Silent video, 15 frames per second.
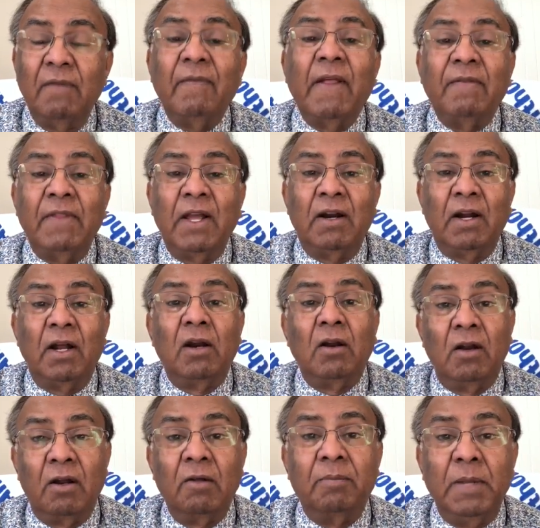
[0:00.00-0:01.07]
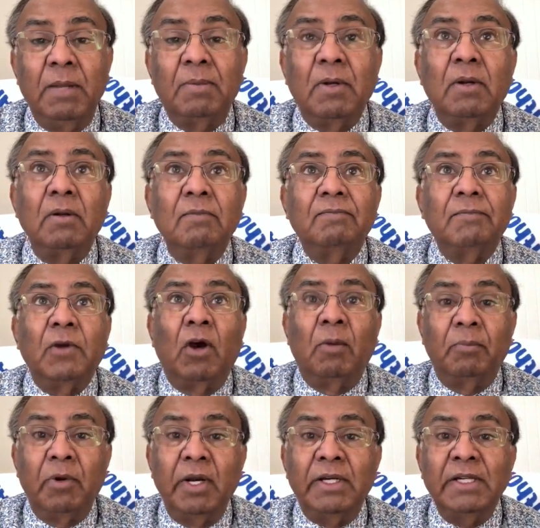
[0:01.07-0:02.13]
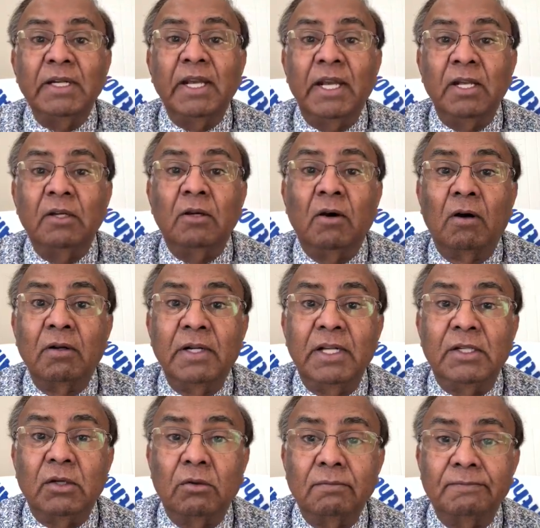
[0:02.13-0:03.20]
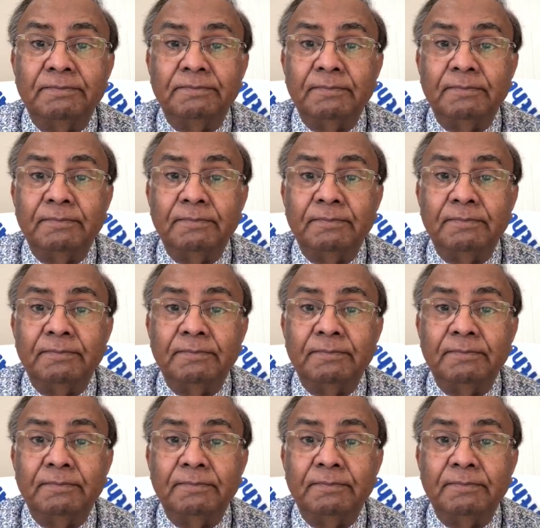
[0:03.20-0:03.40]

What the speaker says: that there are a lot of people operating incognito.